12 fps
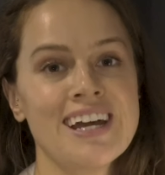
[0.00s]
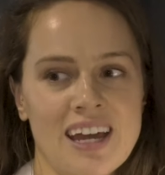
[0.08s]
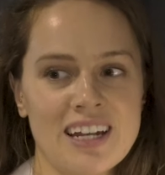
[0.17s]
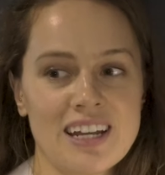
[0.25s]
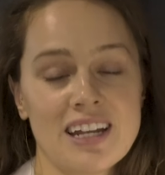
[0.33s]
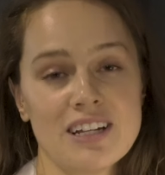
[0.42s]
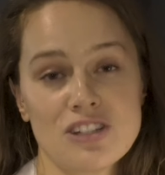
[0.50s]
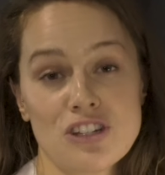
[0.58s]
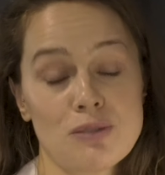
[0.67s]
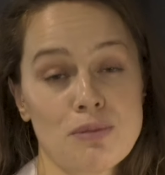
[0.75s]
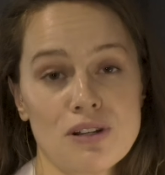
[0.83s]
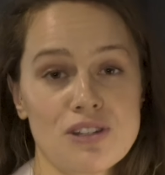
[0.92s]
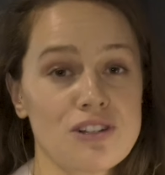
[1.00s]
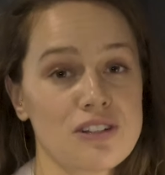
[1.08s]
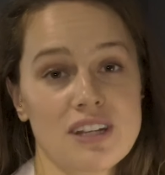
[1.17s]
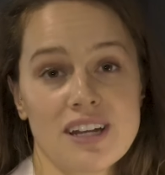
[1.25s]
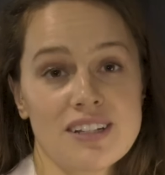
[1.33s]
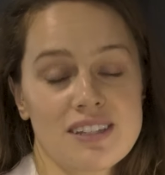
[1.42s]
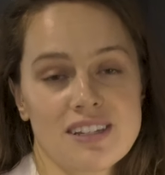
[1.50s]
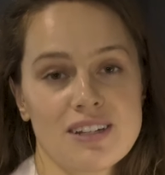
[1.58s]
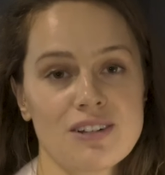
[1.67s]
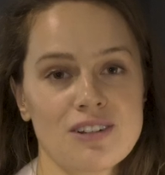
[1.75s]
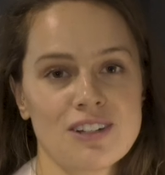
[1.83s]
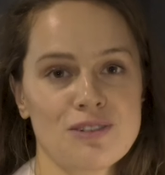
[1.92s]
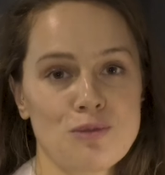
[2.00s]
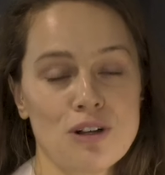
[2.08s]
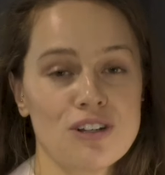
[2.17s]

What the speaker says: And again, it's just personal taste and